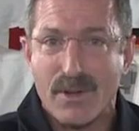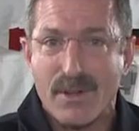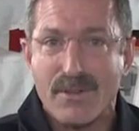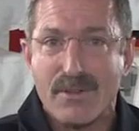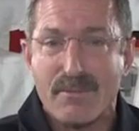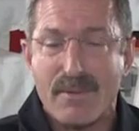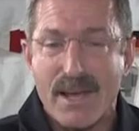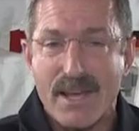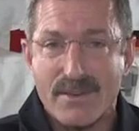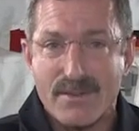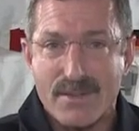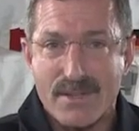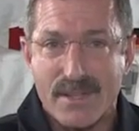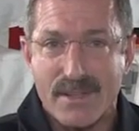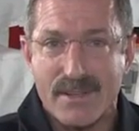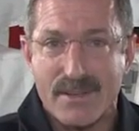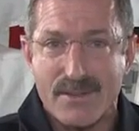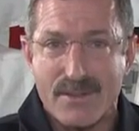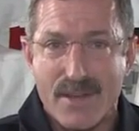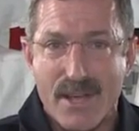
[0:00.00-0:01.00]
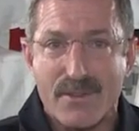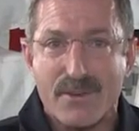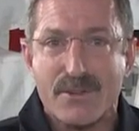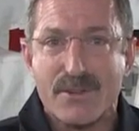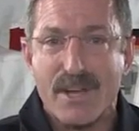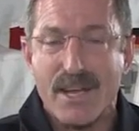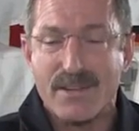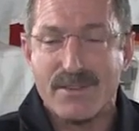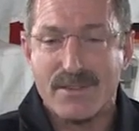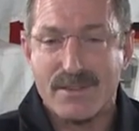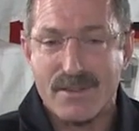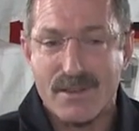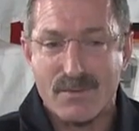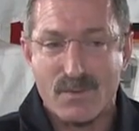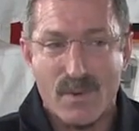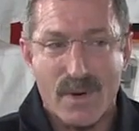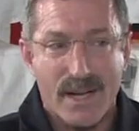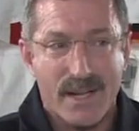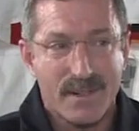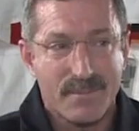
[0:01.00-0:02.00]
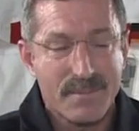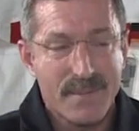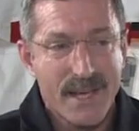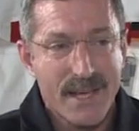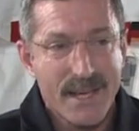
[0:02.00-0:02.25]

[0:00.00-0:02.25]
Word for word: all the rest, and there's other changes as well.